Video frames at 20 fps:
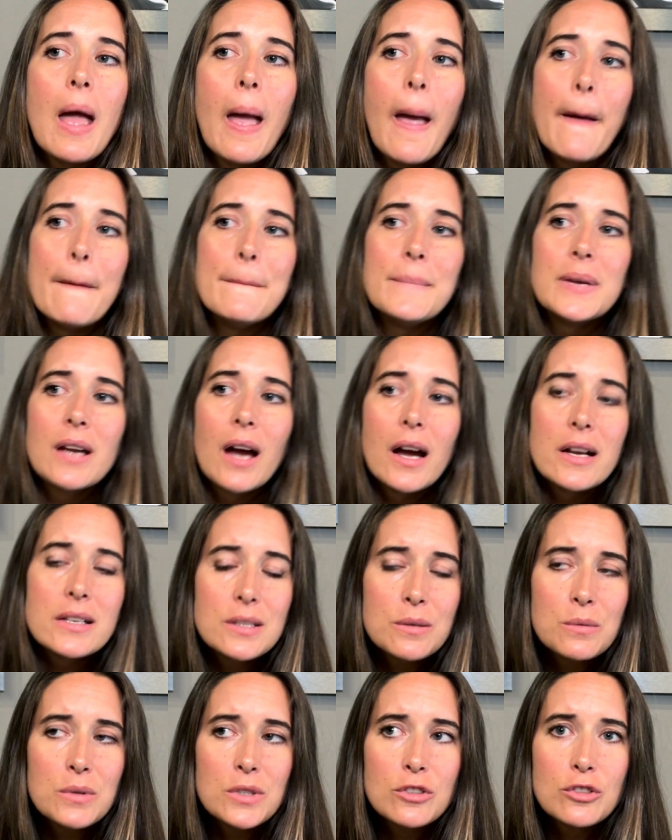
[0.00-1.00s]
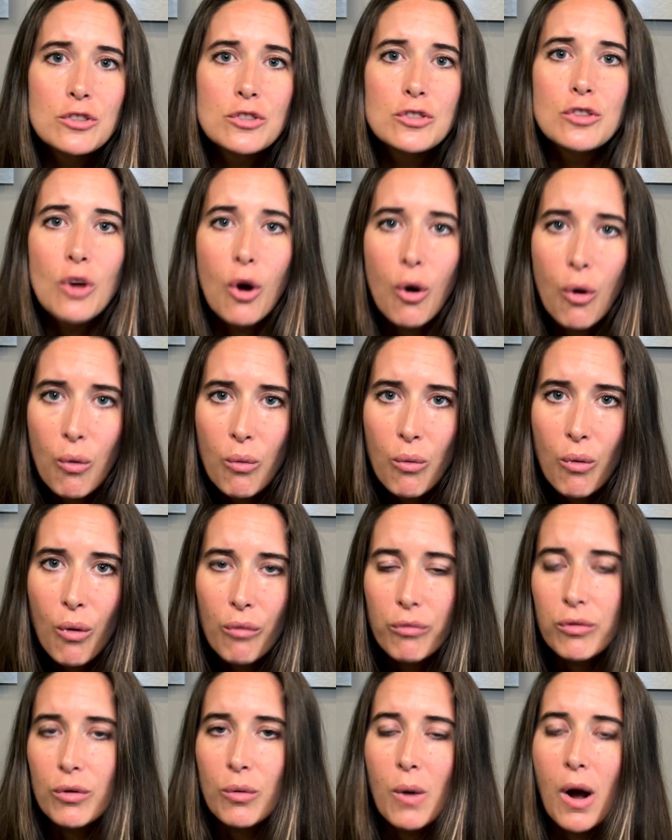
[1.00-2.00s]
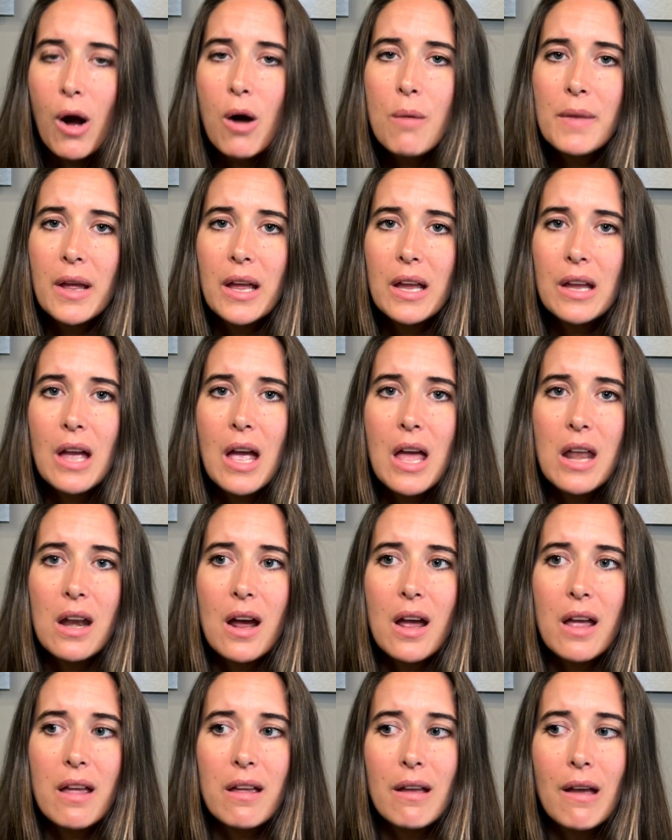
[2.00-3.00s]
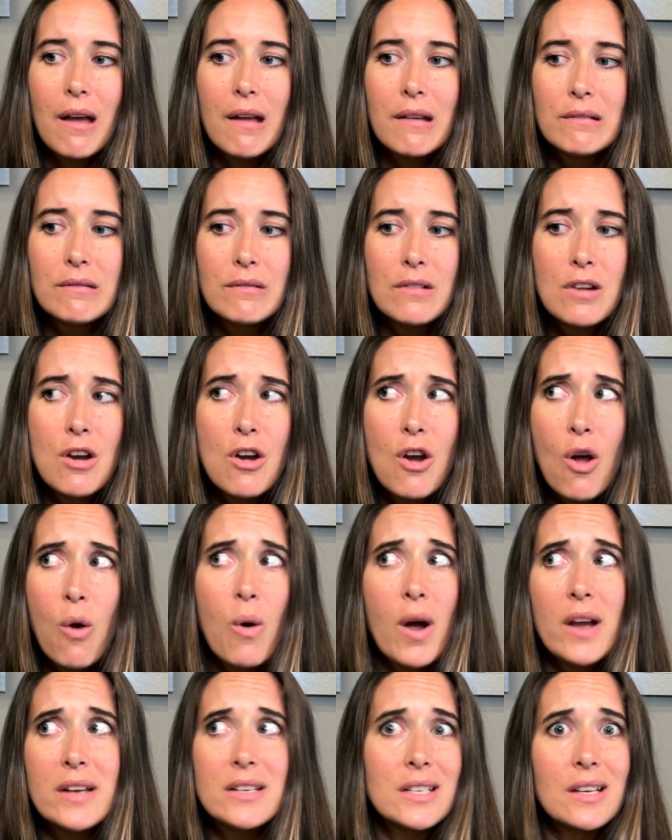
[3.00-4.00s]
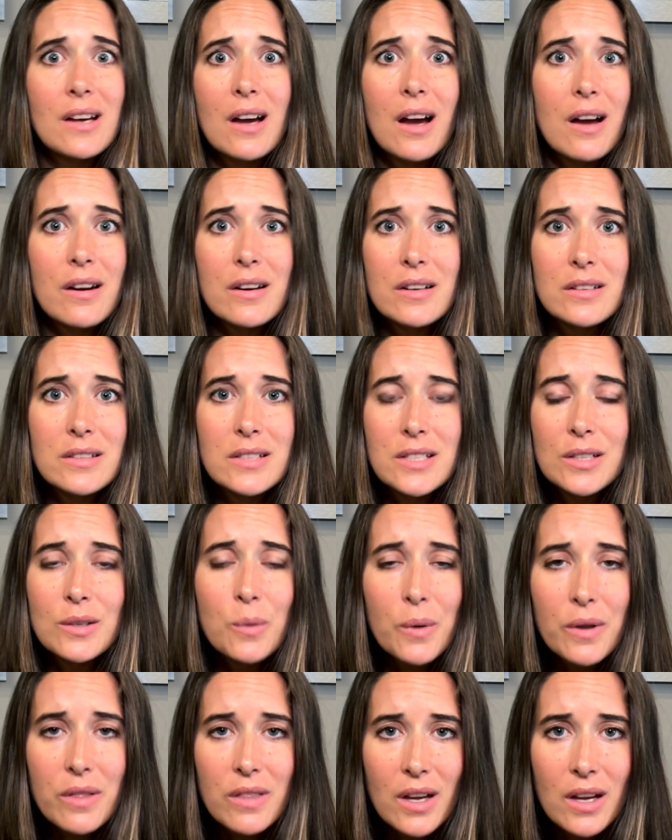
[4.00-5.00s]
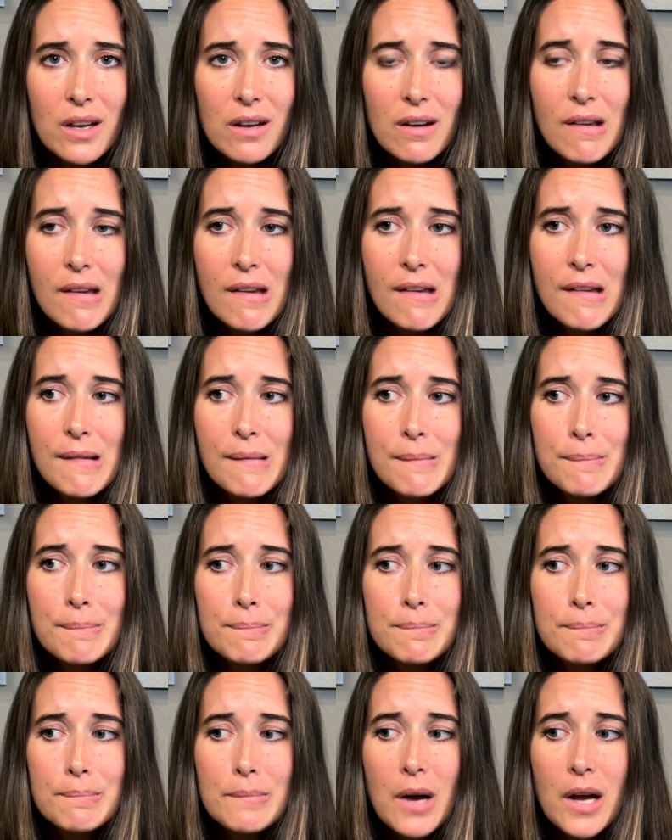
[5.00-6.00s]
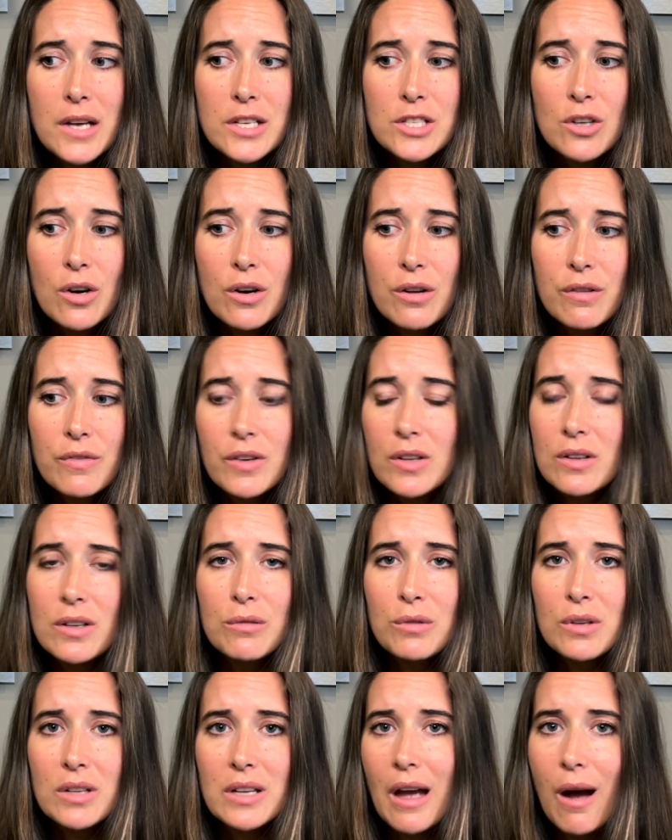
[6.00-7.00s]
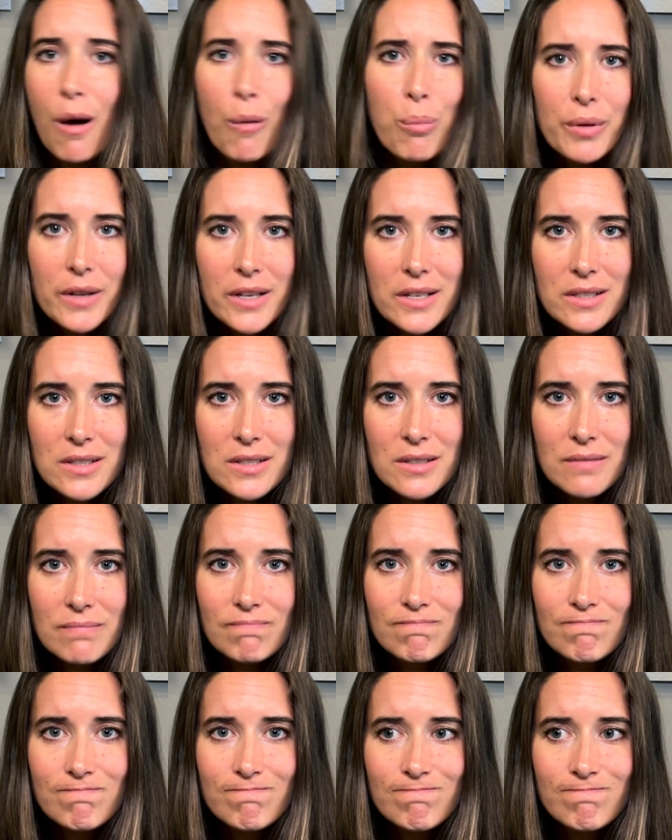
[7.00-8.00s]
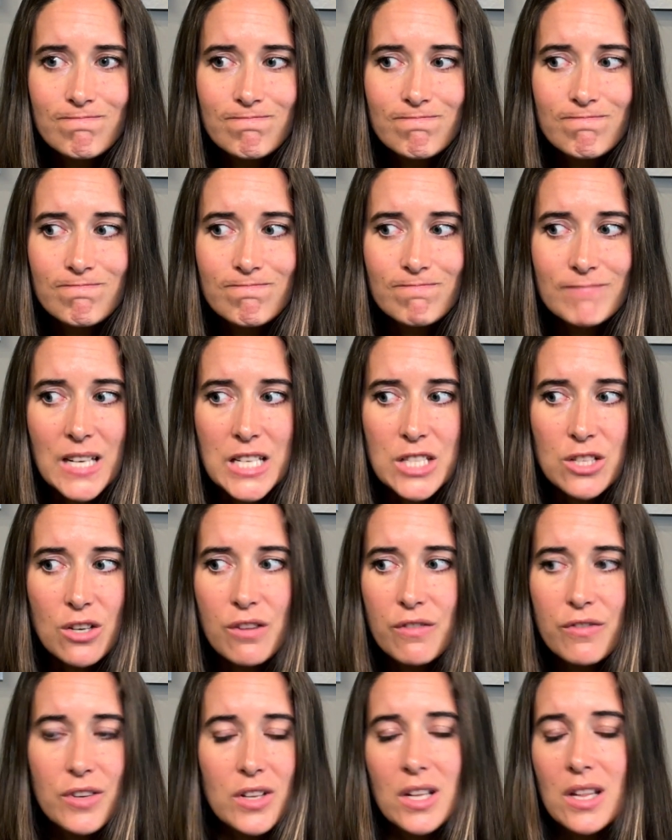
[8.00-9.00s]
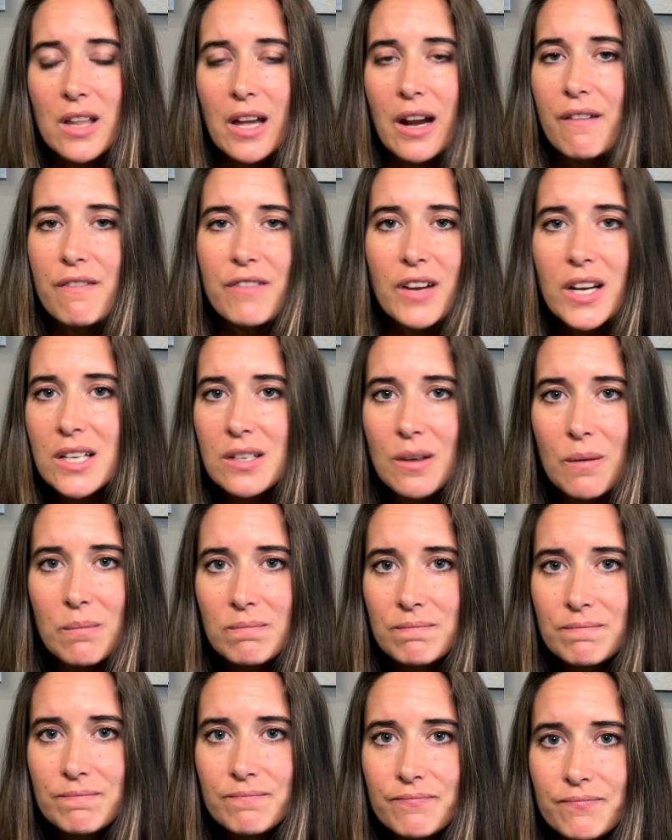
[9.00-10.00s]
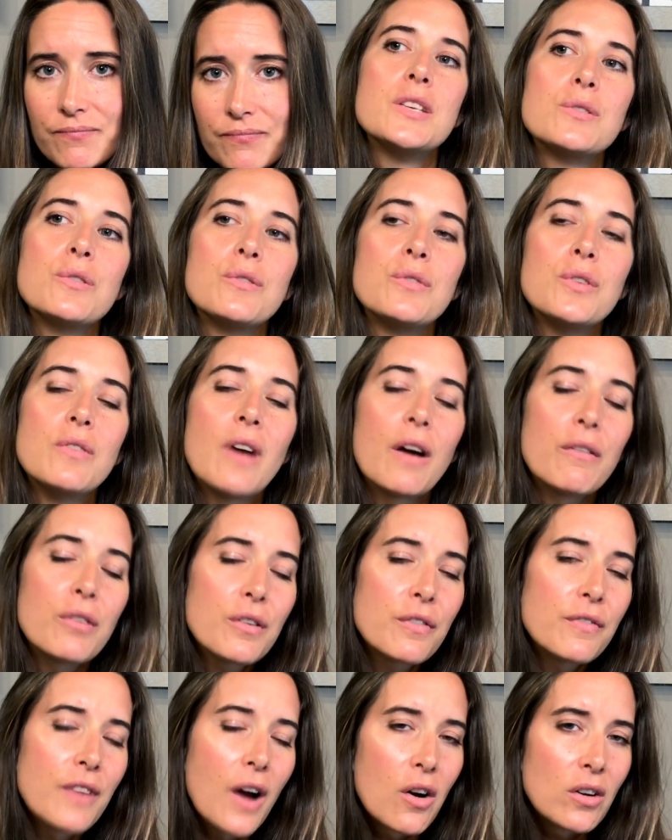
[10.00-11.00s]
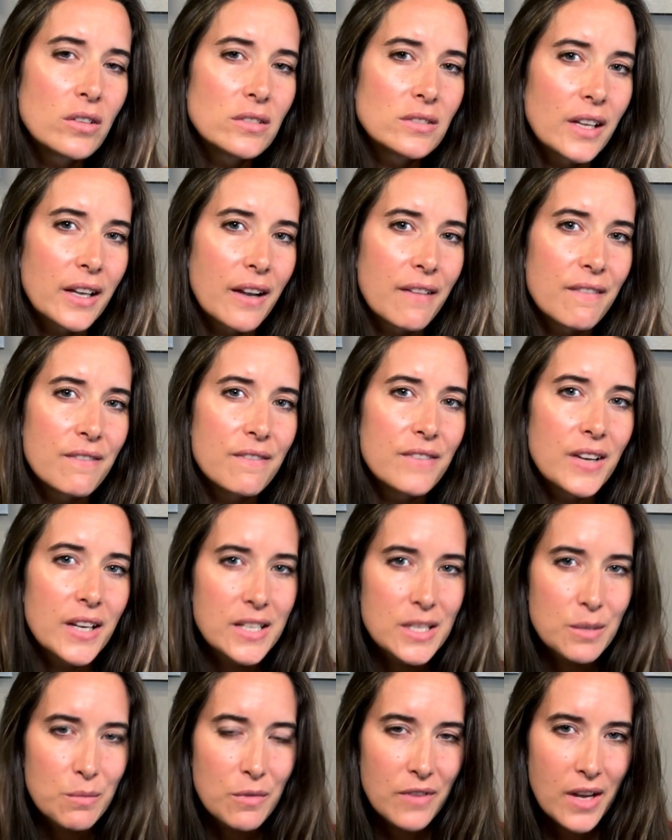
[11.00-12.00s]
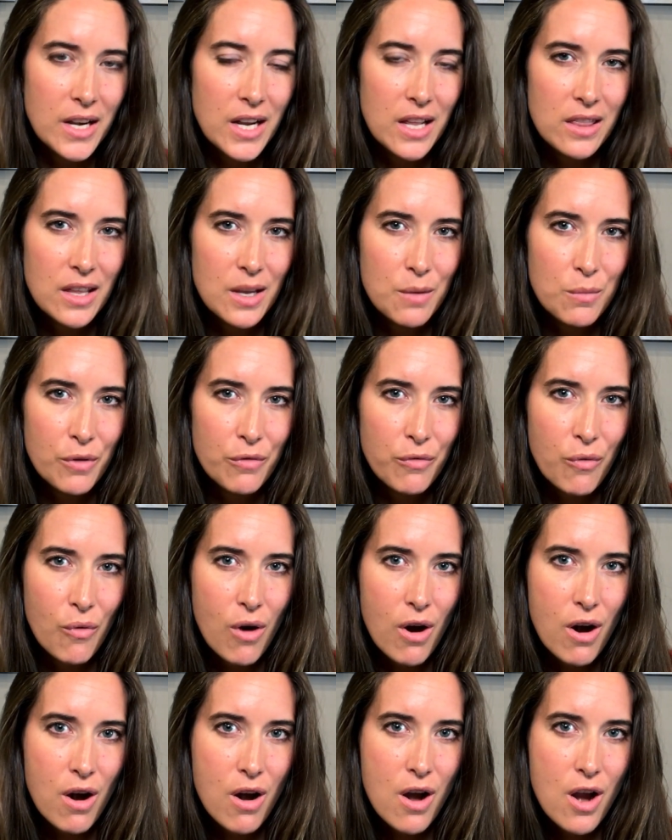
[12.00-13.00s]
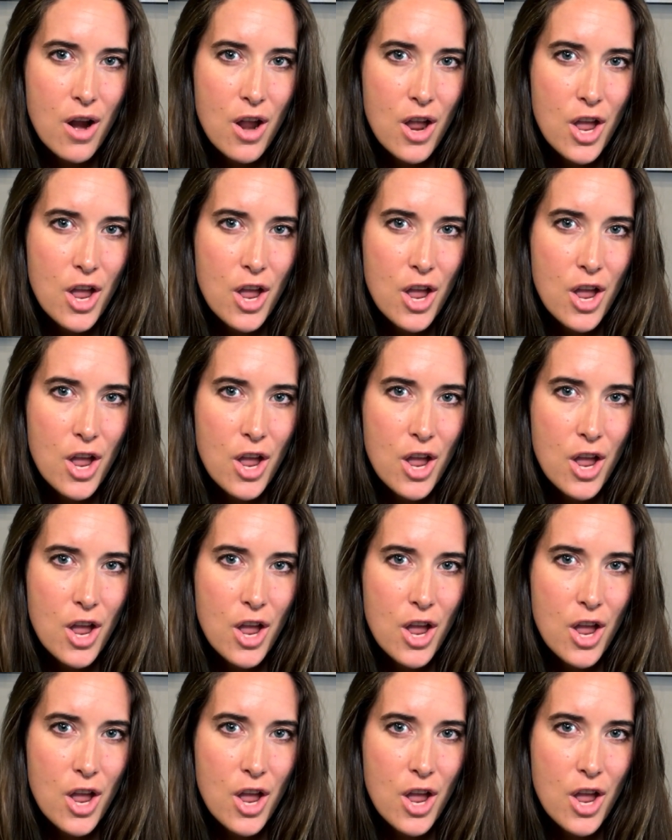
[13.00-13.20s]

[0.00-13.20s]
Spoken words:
And because it was so overwhelming and I had no idea how to deal with it, I started feeling really helpless. And I started feeling like a victim. So if you've ever felt like a victim of anything before,